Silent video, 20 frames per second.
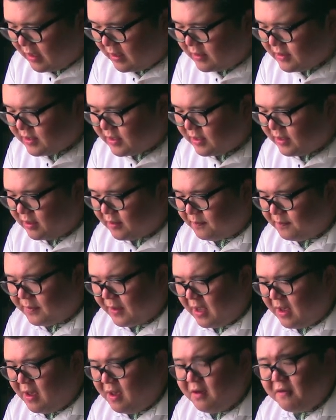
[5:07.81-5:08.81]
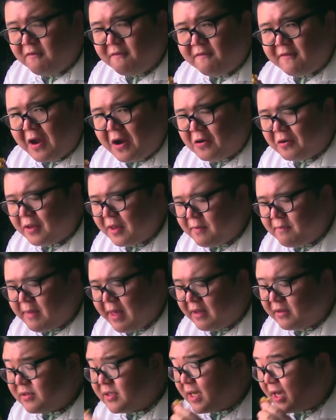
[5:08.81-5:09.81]
it's still fairly
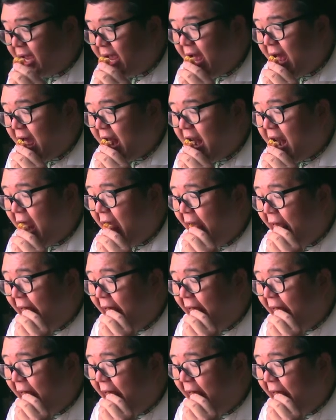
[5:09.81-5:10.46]
melty, and